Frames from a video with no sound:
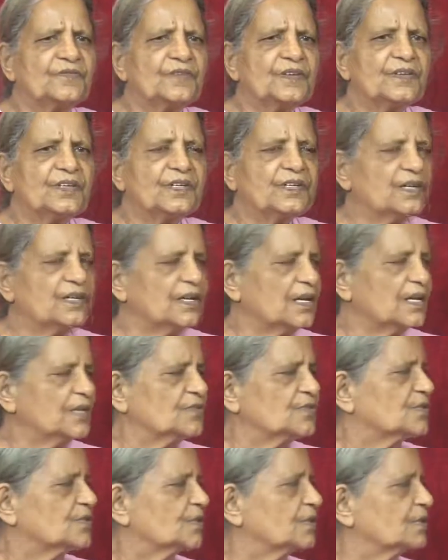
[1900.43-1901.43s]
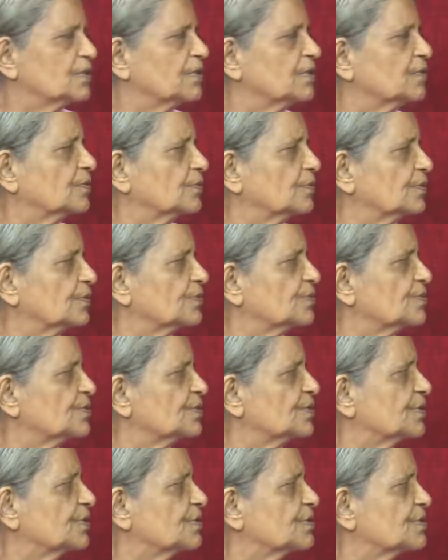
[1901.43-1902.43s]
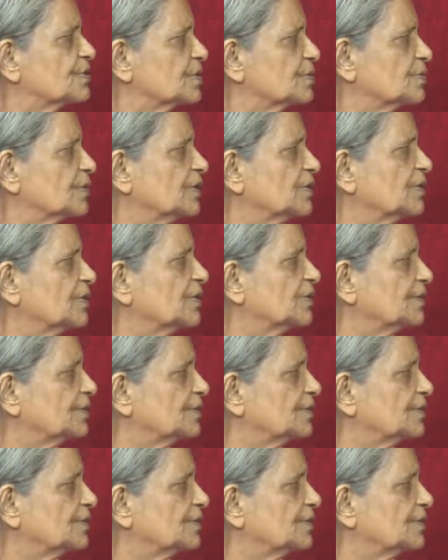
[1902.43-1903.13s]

very natural and constant samadhi.